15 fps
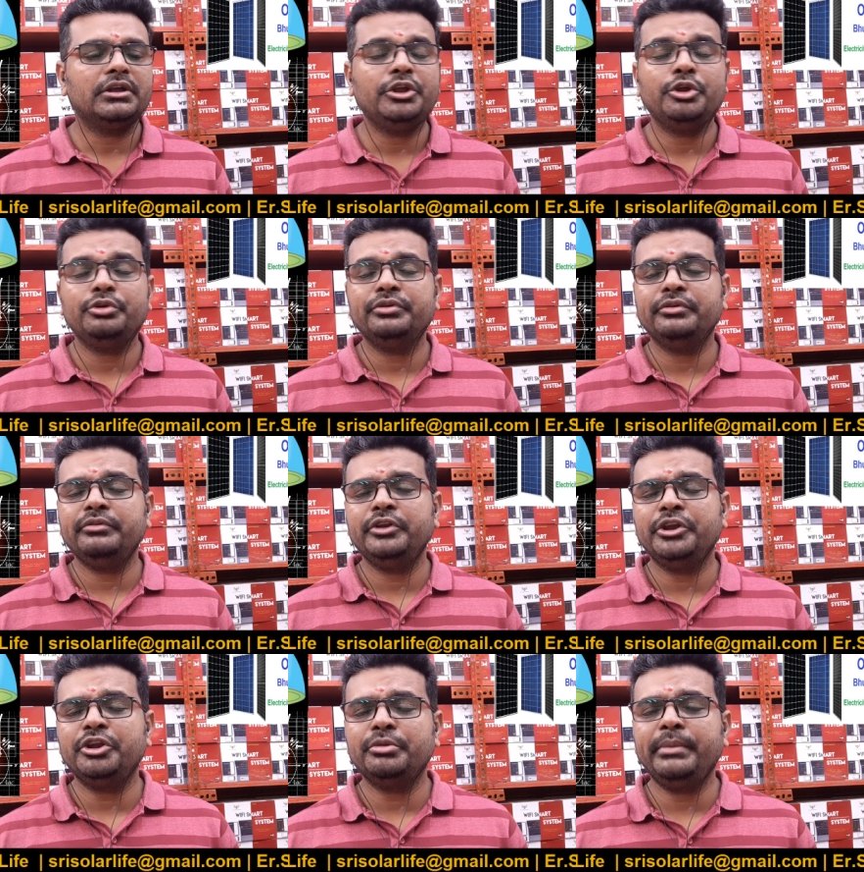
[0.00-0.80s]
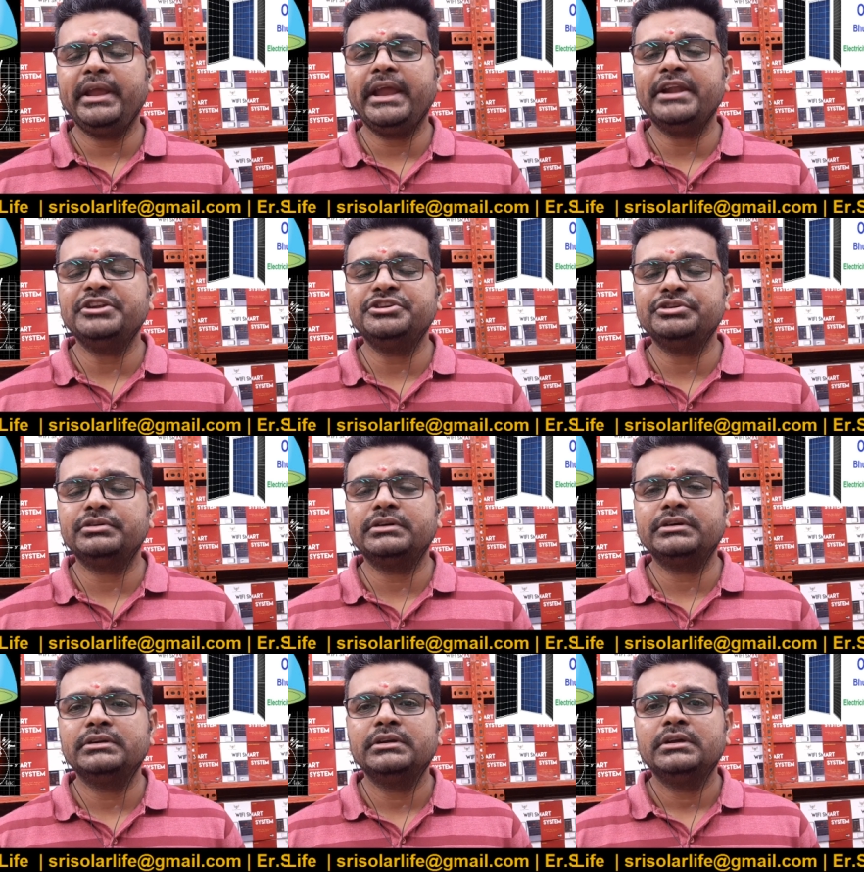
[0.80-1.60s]
You need to be
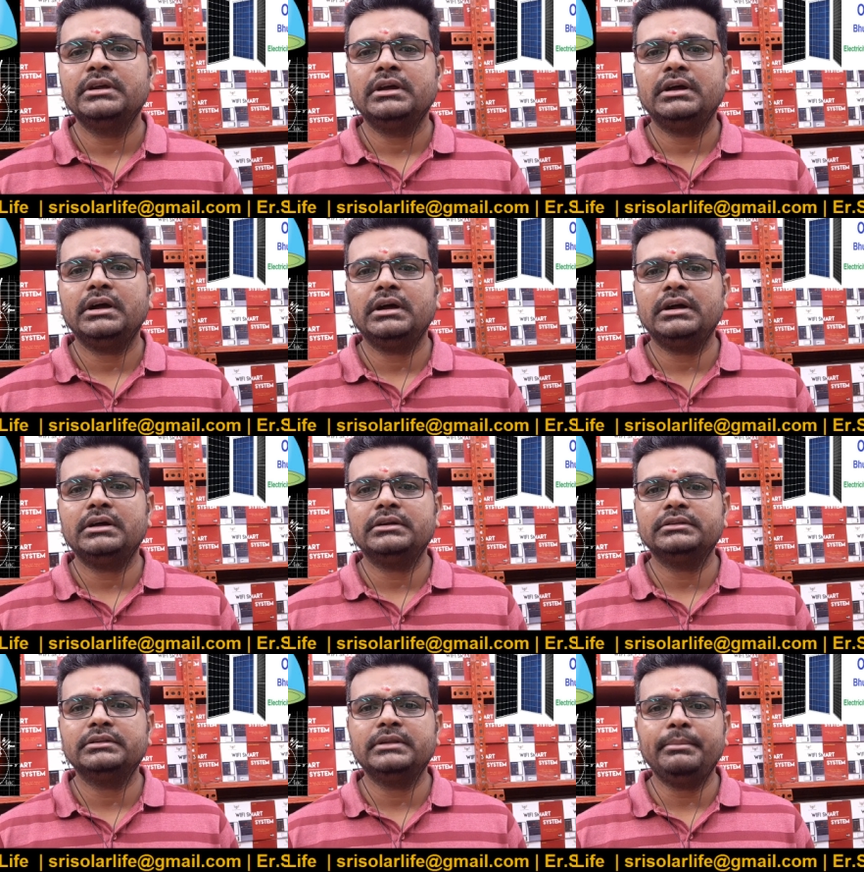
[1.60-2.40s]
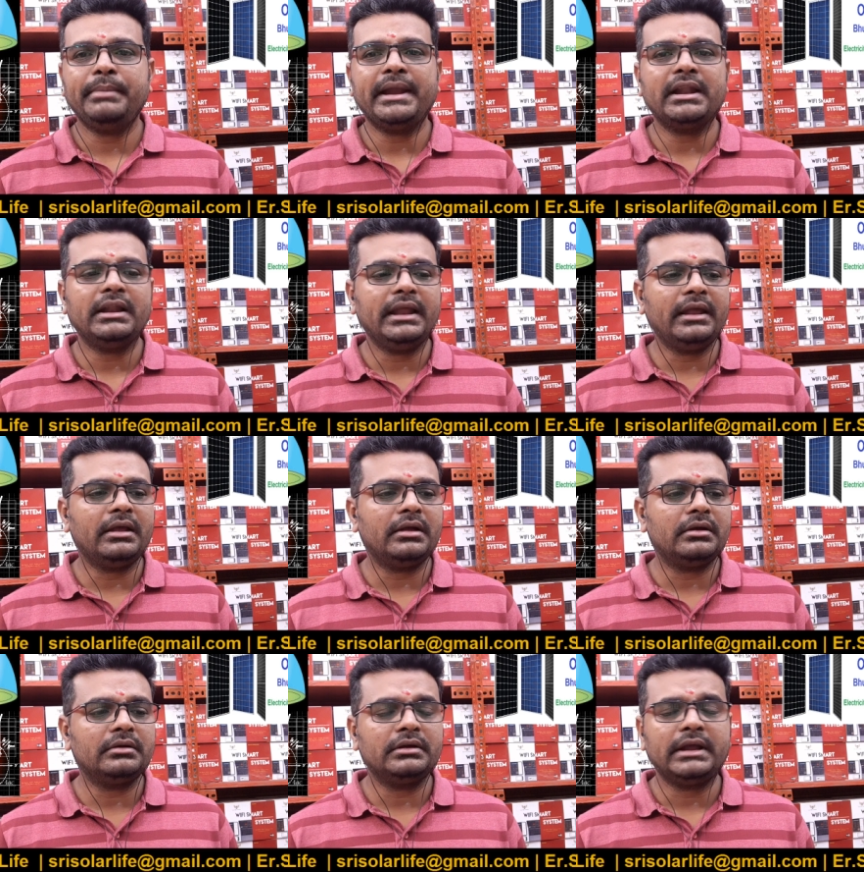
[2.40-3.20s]
ensure the
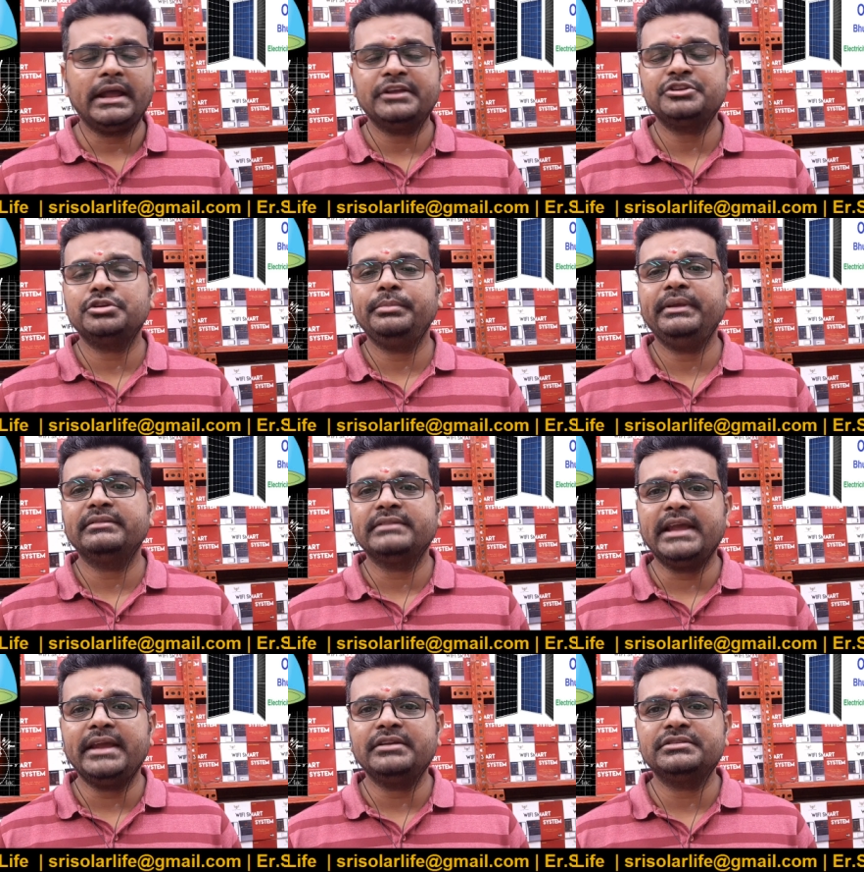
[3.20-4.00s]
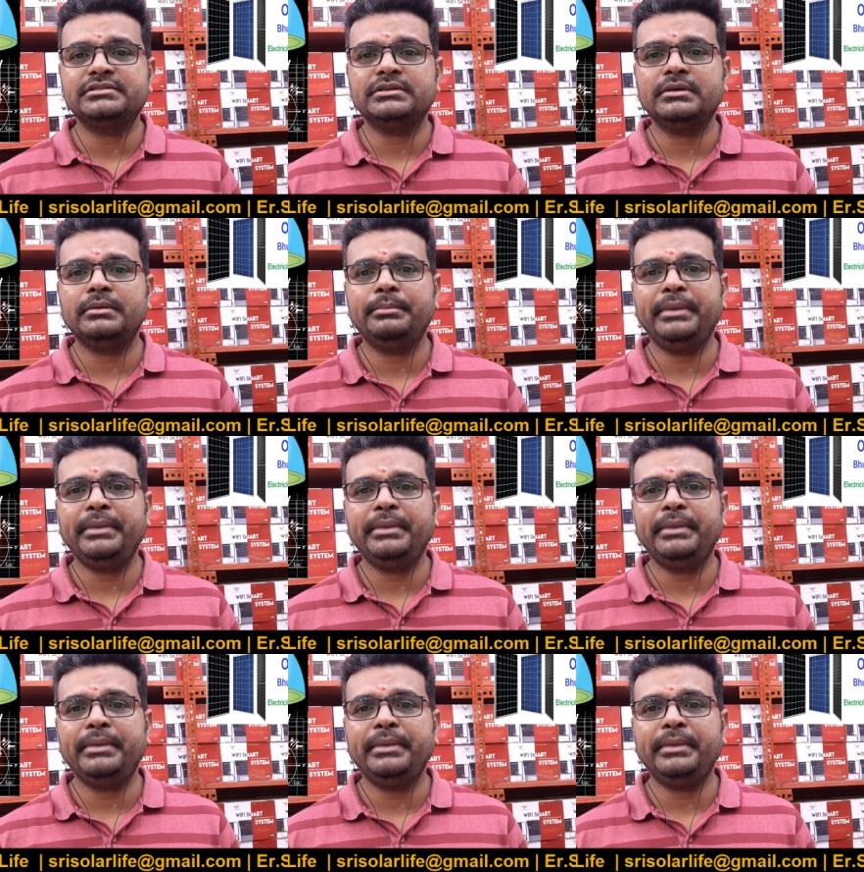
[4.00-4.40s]
panel has to be sized